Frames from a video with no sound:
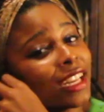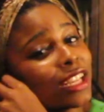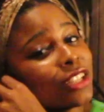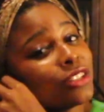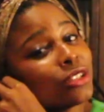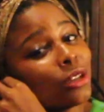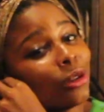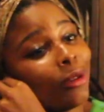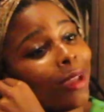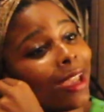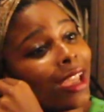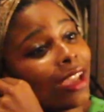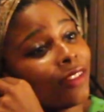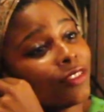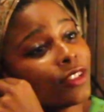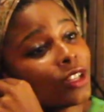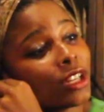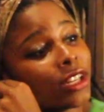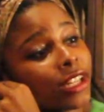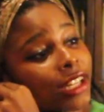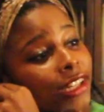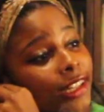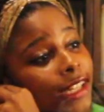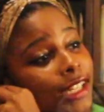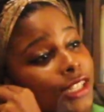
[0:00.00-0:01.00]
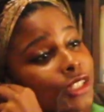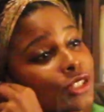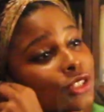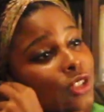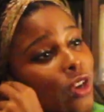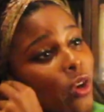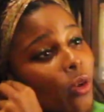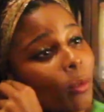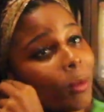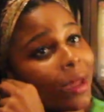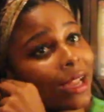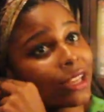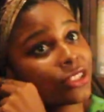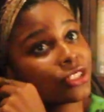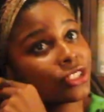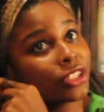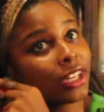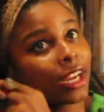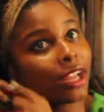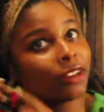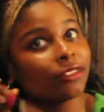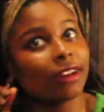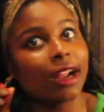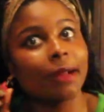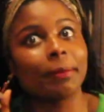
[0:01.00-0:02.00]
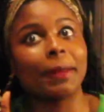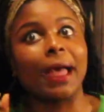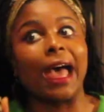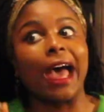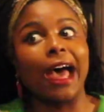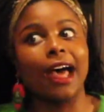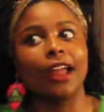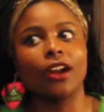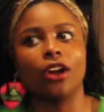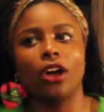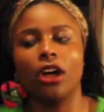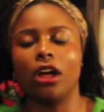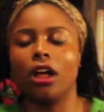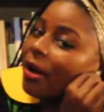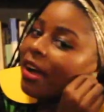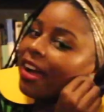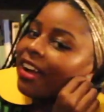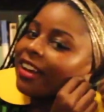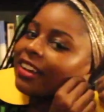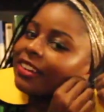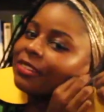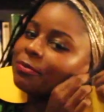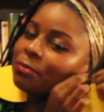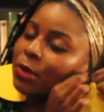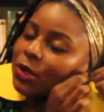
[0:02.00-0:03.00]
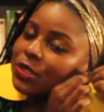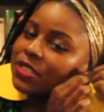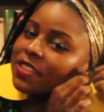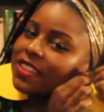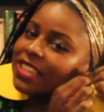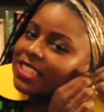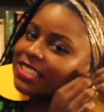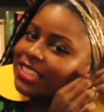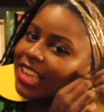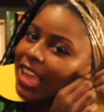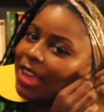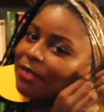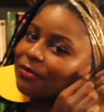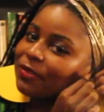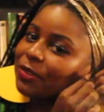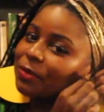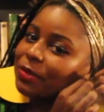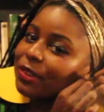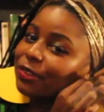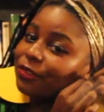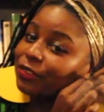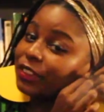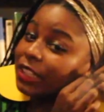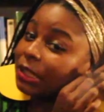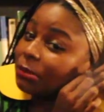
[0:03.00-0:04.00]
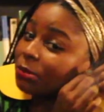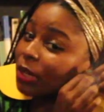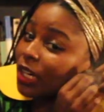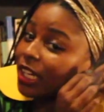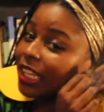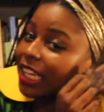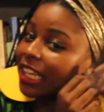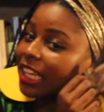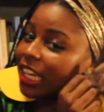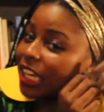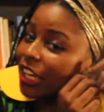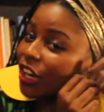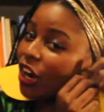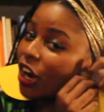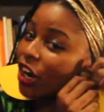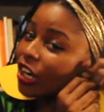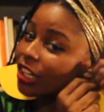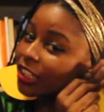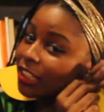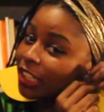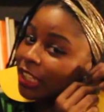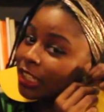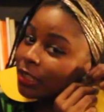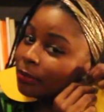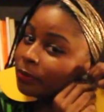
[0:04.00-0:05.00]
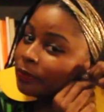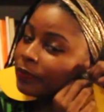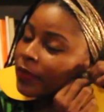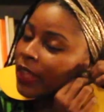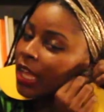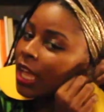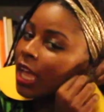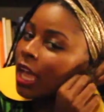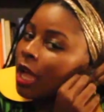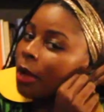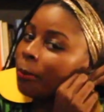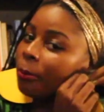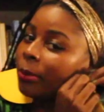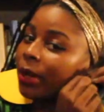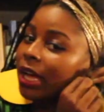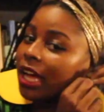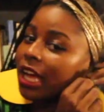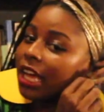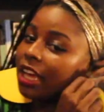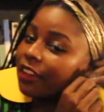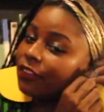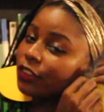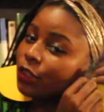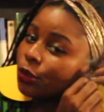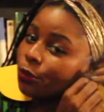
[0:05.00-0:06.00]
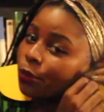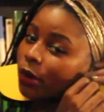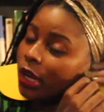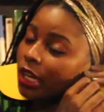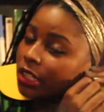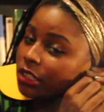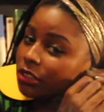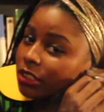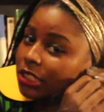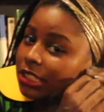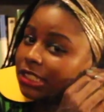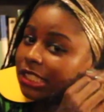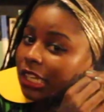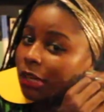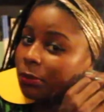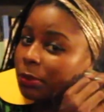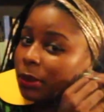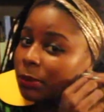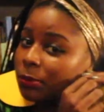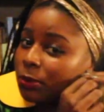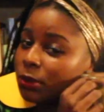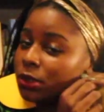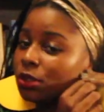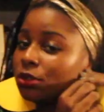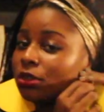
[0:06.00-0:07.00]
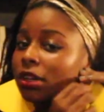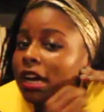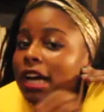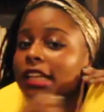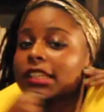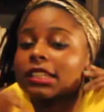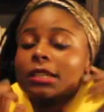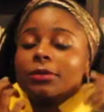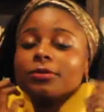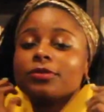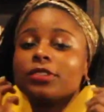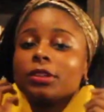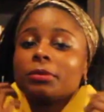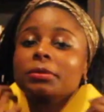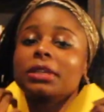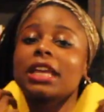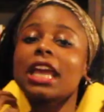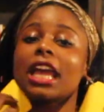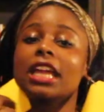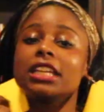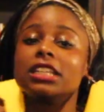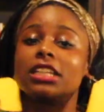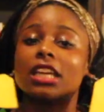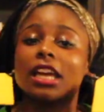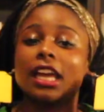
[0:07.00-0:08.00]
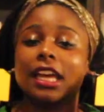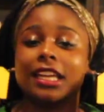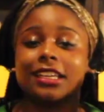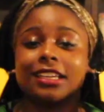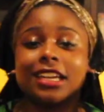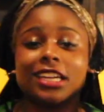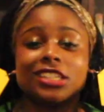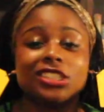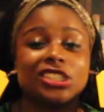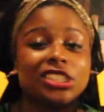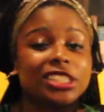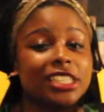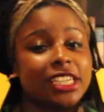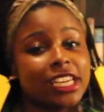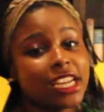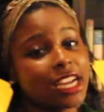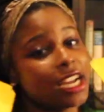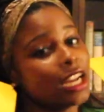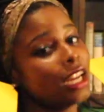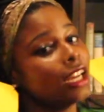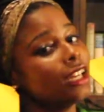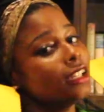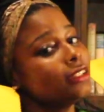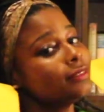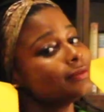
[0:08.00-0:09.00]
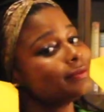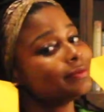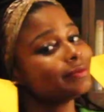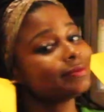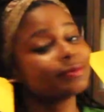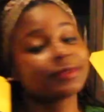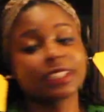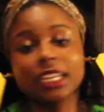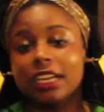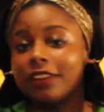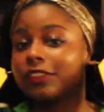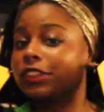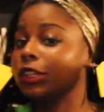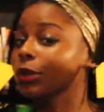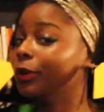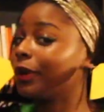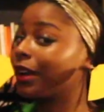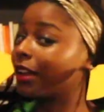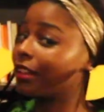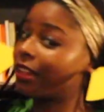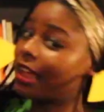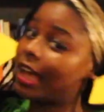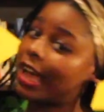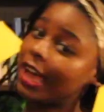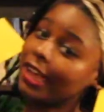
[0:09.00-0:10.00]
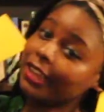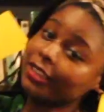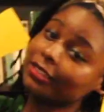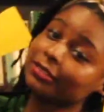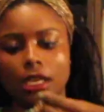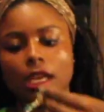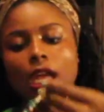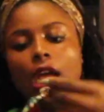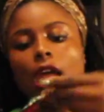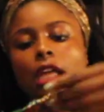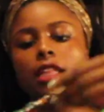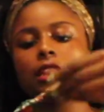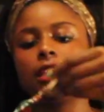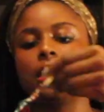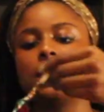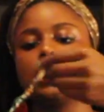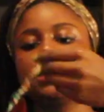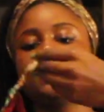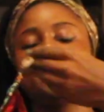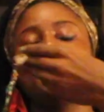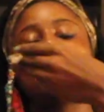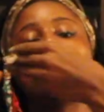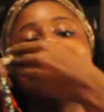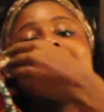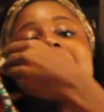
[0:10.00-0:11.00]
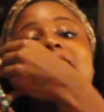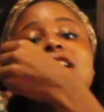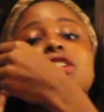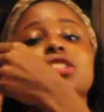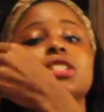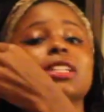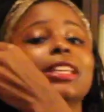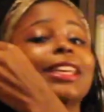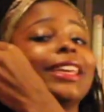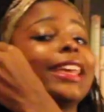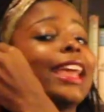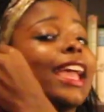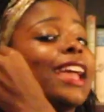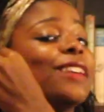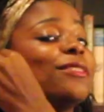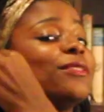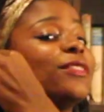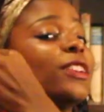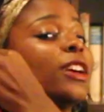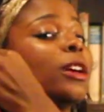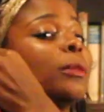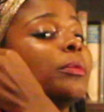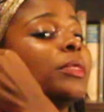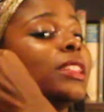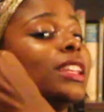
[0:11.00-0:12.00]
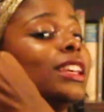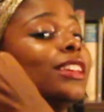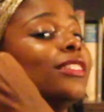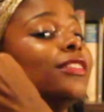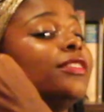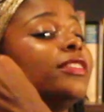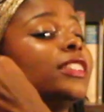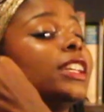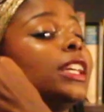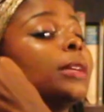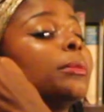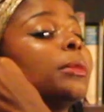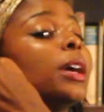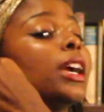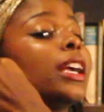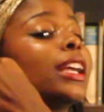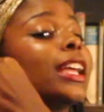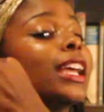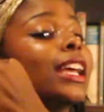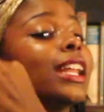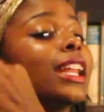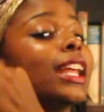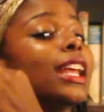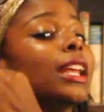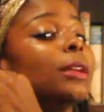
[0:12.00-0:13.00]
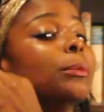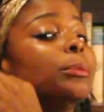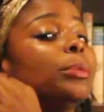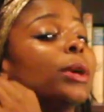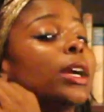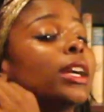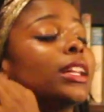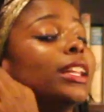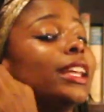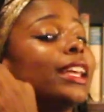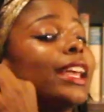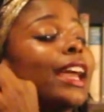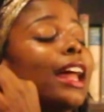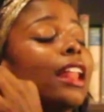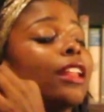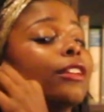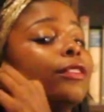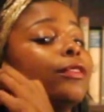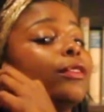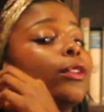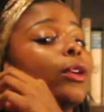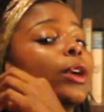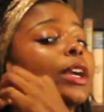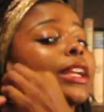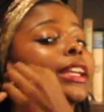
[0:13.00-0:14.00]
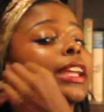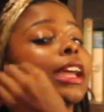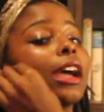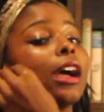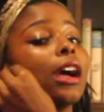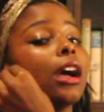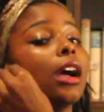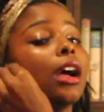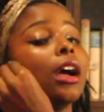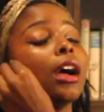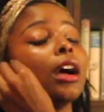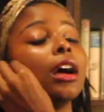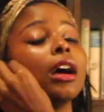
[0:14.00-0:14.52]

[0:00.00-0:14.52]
It's okay if your earrings don't match your head wrap at all. Most of these came from the flea market in Harlem, but if you want, you can tell people you got them from Kenya and Nigeria if you want to lie. This pair actually came from the flea market in Berkeley, California.